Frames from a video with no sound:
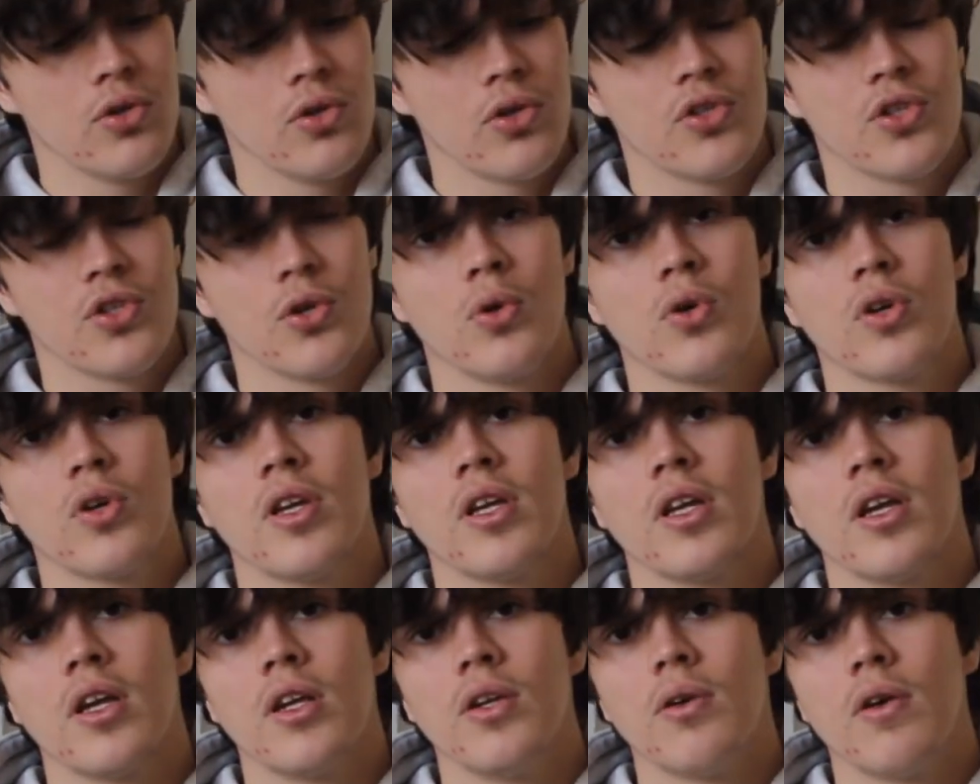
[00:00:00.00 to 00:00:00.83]
the
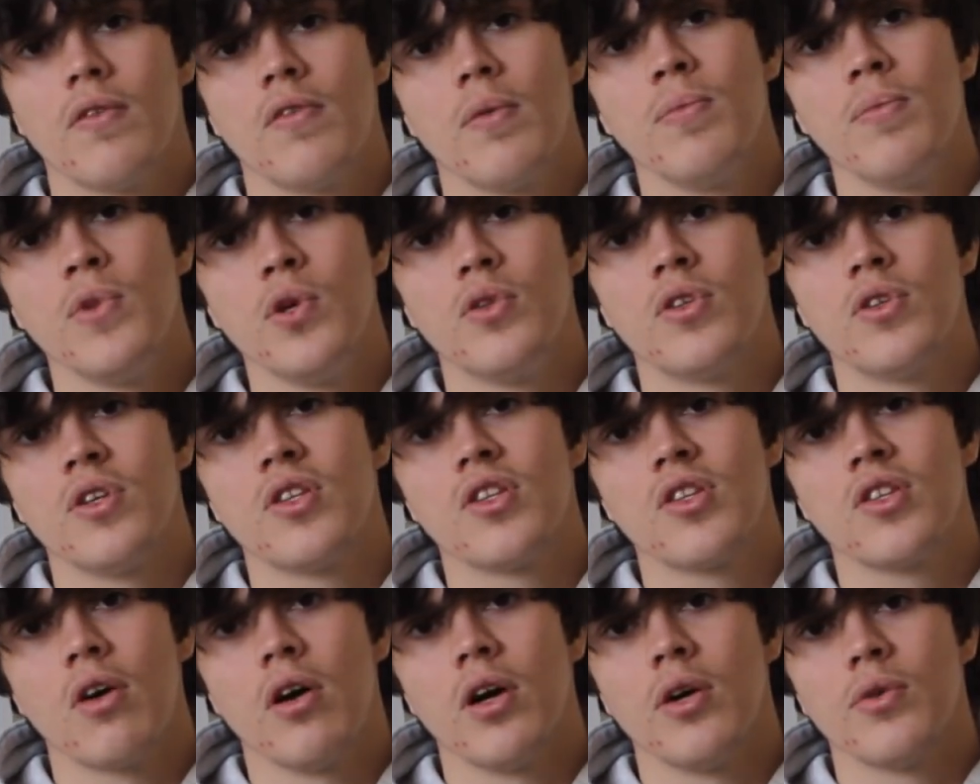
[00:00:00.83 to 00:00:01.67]
talking and you have a muted
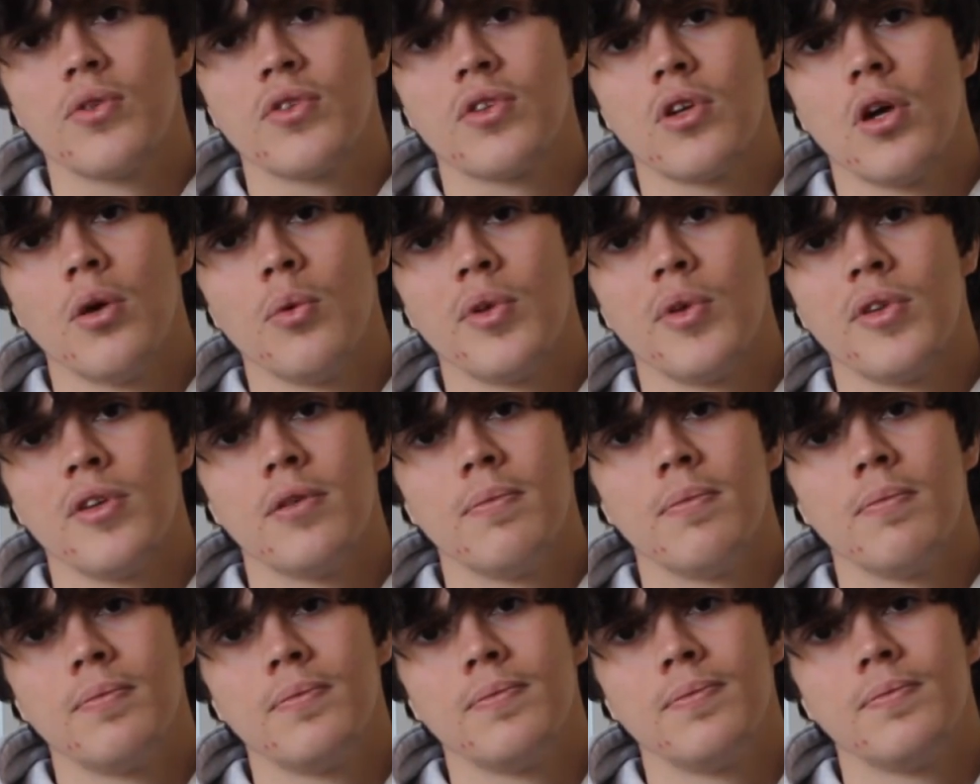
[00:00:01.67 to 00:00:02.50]
style to go with it.